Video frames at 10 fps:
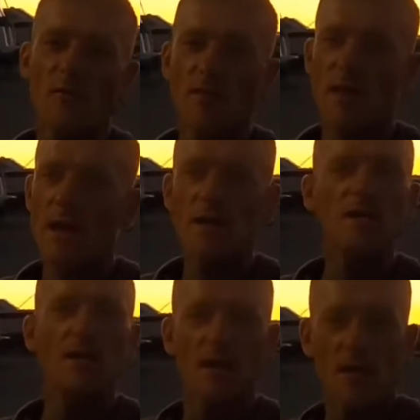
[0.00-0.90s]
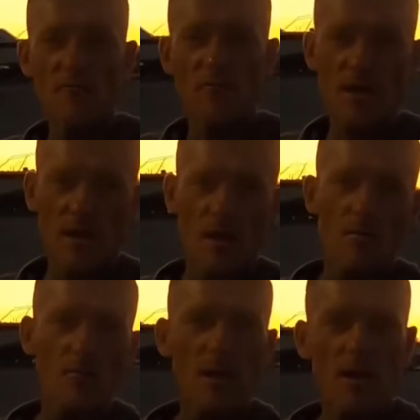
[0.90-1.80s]
like that, and hopefully
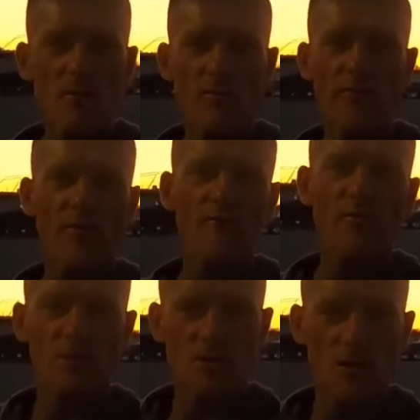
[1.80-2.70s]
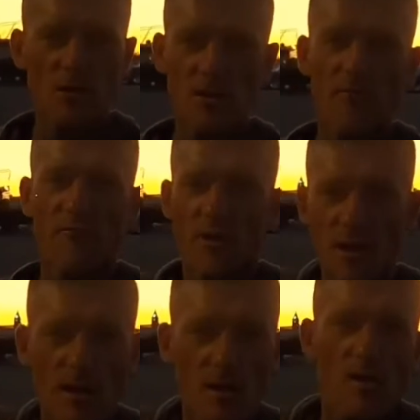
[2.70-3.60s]
we can get you a few fish, guys.
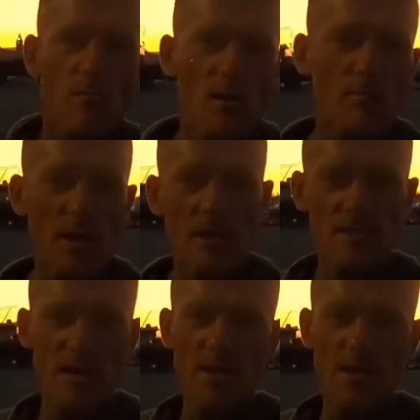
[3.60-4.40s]
Hopefully we can make this an